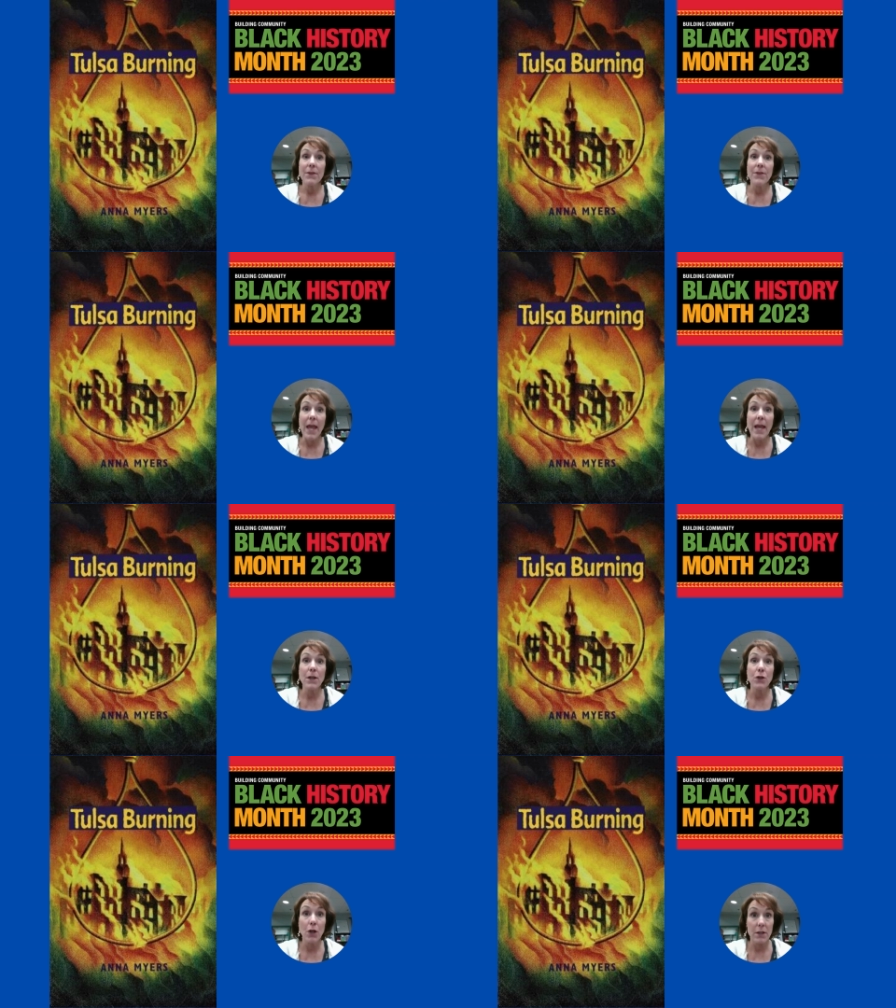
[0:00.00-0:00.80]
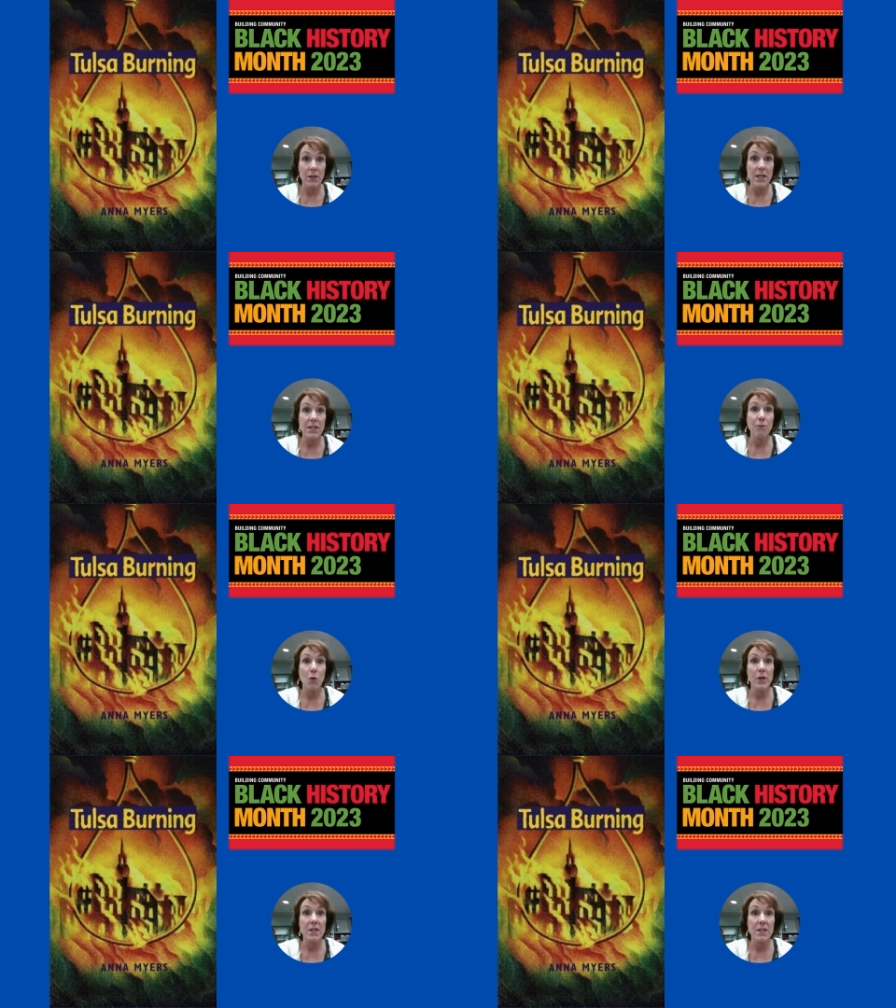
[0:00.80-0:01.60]
Thank goodness
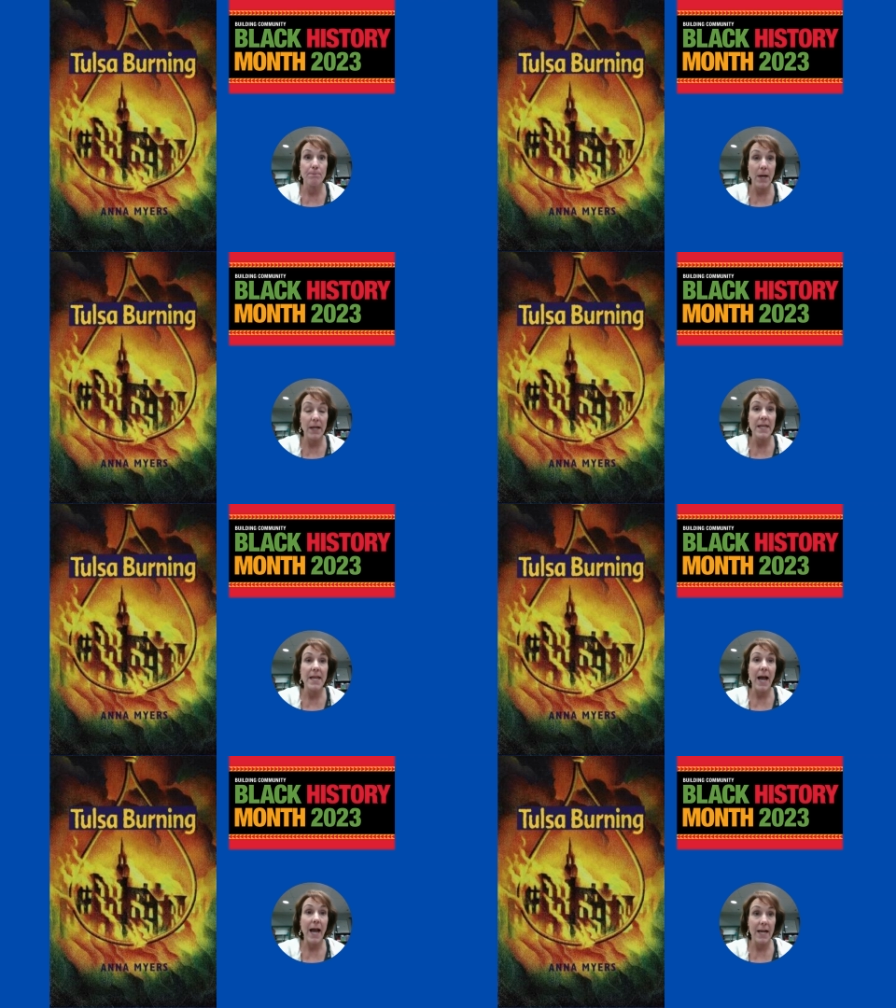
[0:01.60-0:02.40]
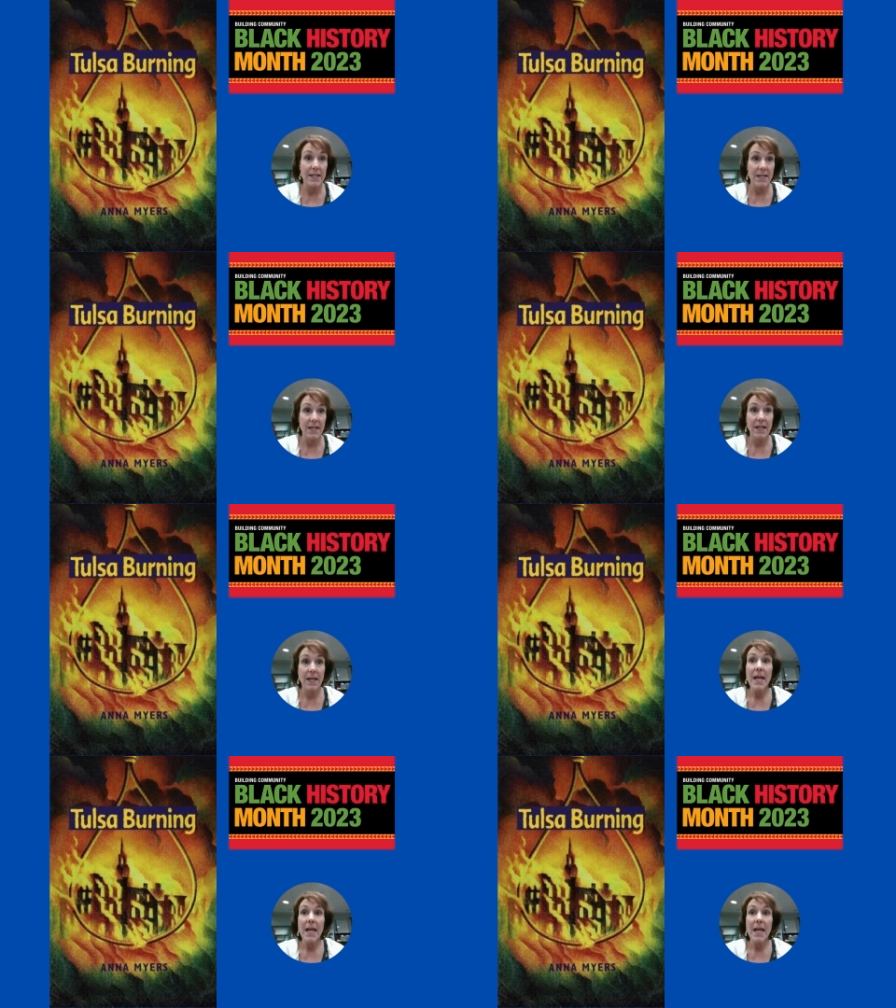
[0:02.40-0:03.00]
for his buddy Isaac.